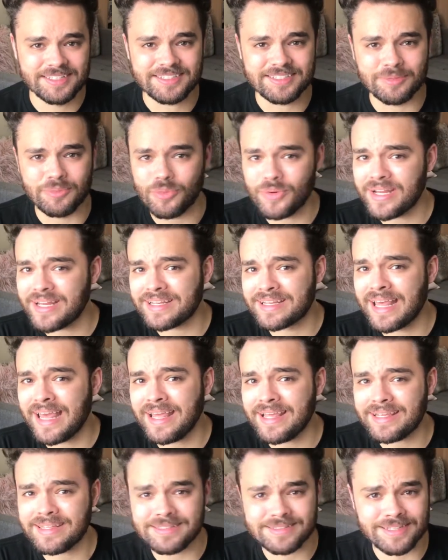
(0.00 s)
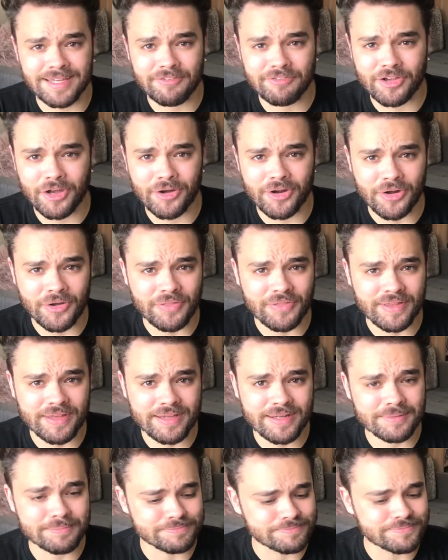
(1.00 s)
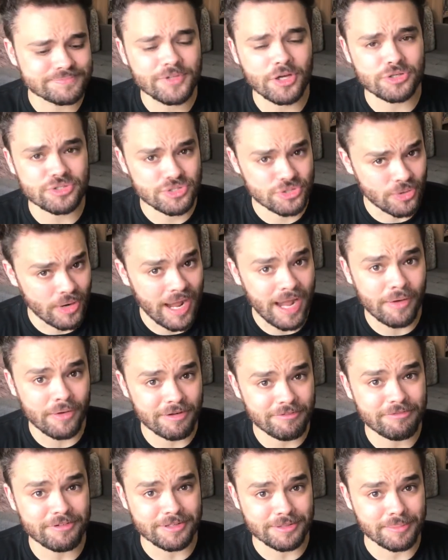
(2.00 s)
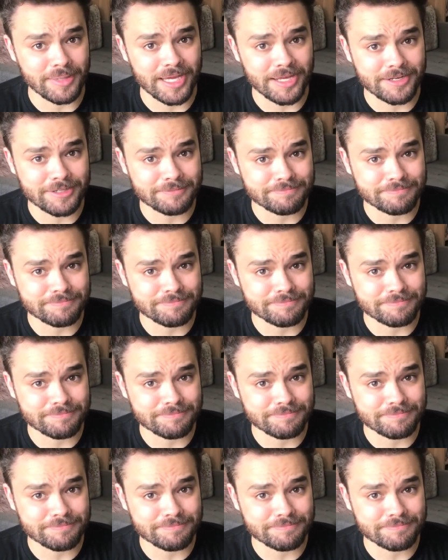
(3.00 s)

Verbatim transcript: some weird kinky stuff going on there. I'm not sure how I feel about